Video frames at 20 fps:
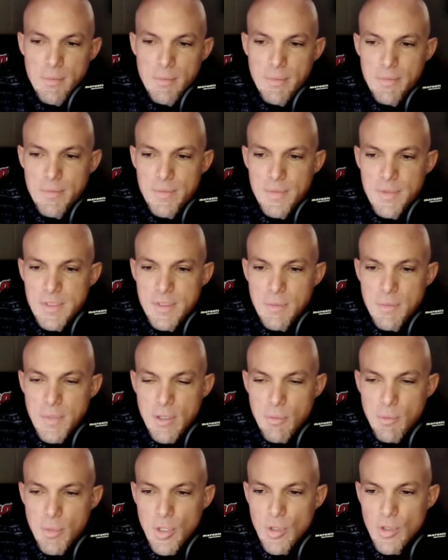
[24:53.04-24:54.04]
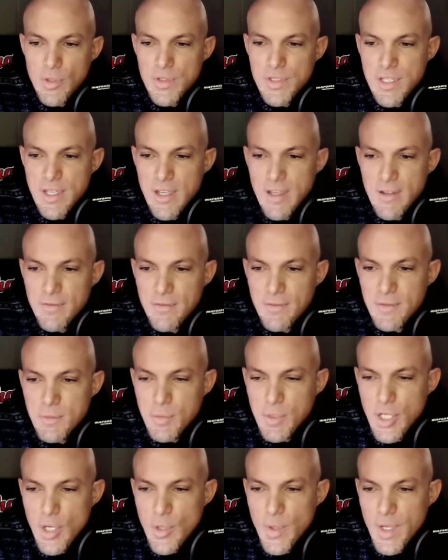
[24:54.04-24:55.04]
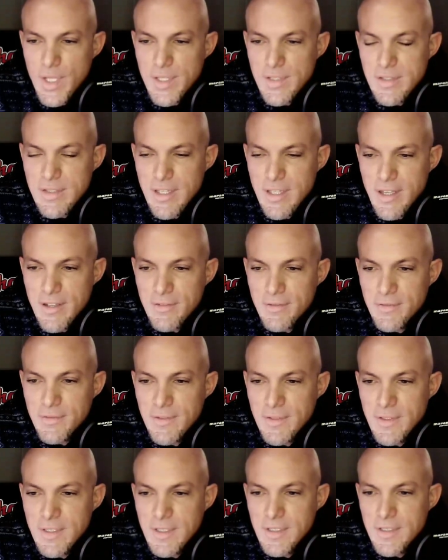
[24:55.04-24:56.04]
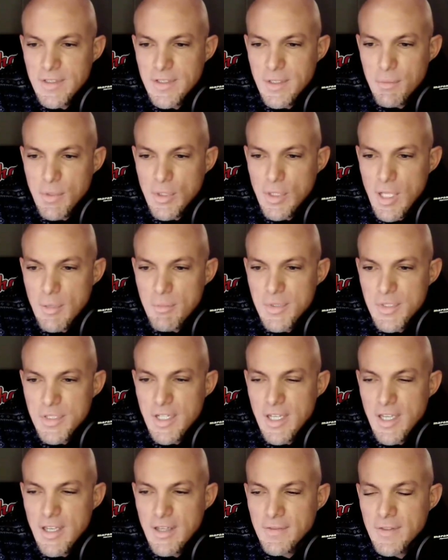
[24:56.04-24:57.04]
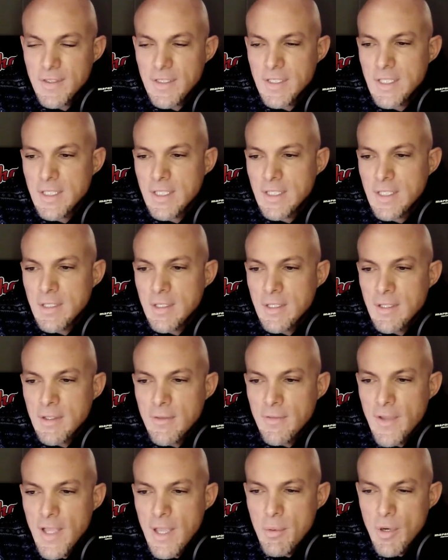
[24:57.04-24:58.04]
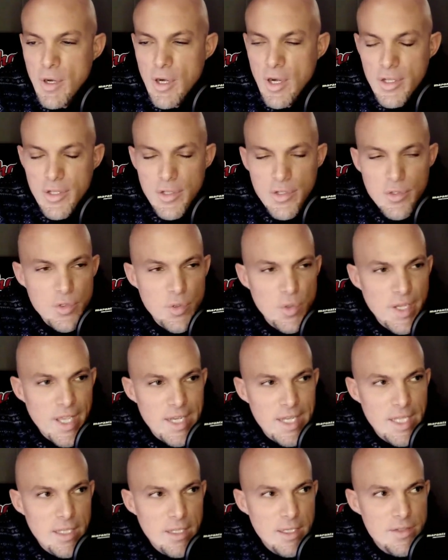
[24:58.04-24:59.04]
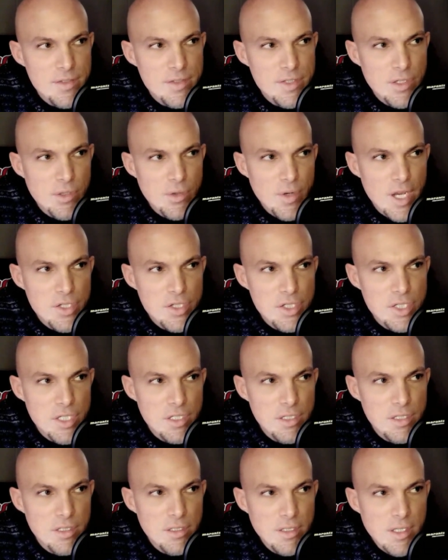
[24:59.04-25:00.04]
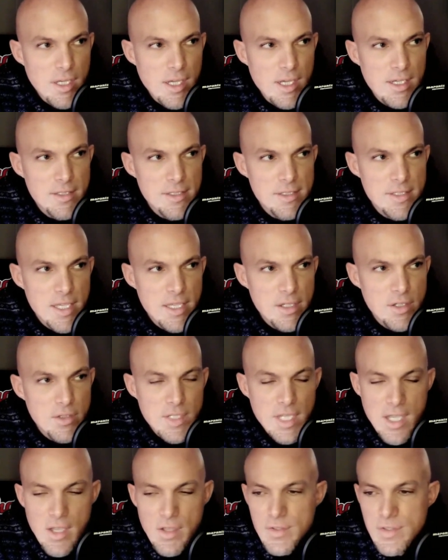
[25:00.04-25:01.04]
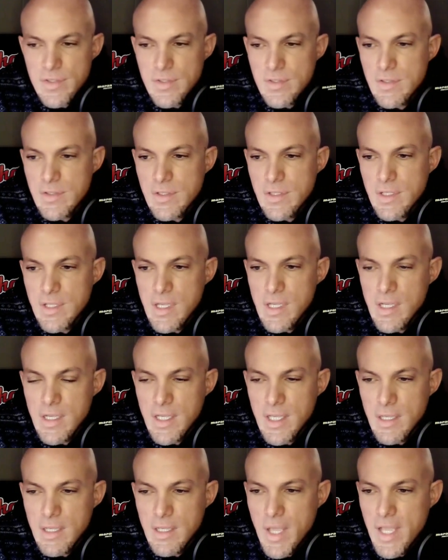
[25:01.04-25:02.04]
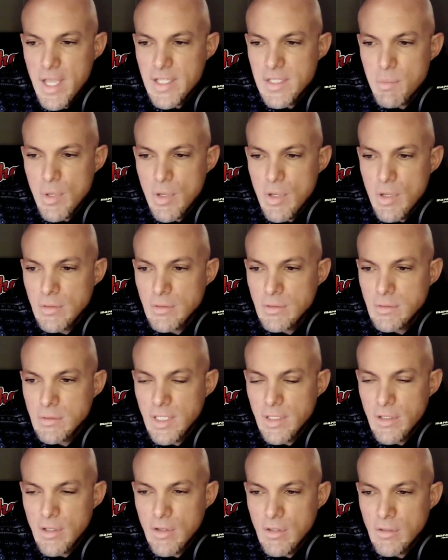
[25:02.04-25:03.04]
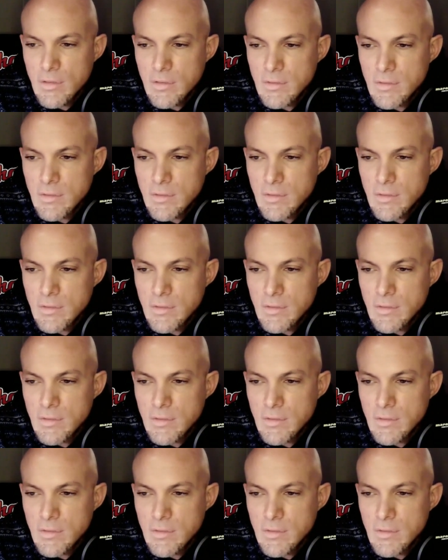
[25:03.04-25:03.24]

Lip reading: do some intramural stuff, some co-ed stuff, some club stuff. Faber, are you doing any consideration to take your talents in baseball at all?